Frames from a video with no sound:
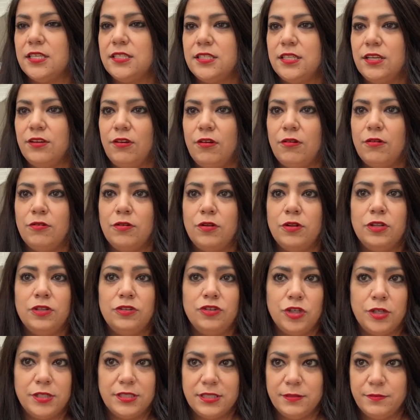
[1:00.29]
zero
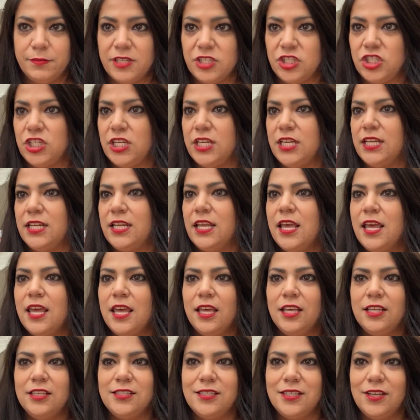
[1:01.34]
transmission,
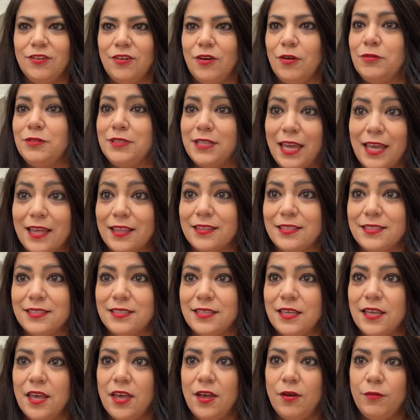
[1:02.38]
zero
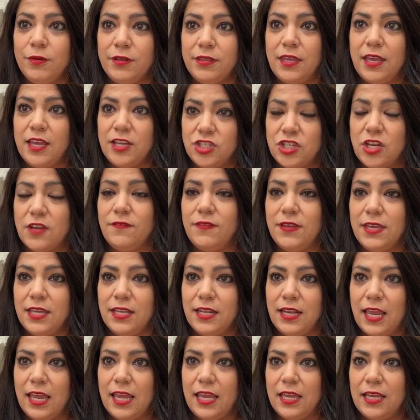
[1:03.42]
deaths with HIV
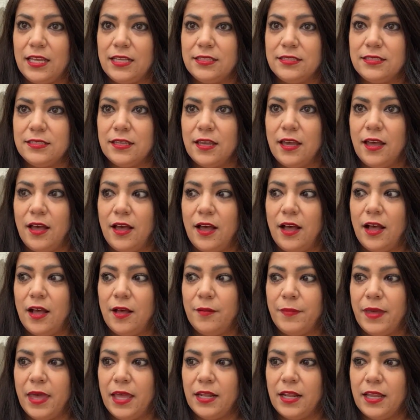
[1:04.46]
and AIDS.
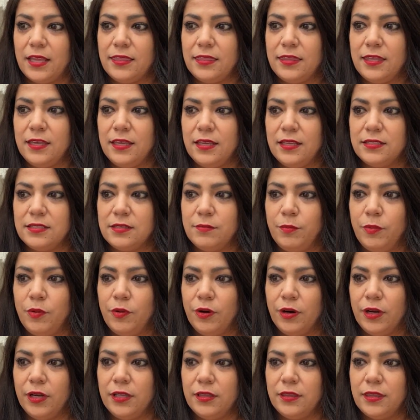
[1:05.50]
Um, and I think it's
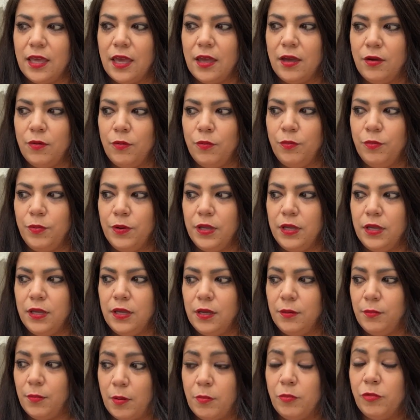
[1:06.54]
important that we
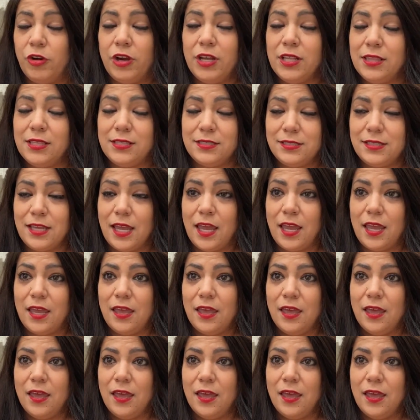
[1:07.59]
commemorate this day.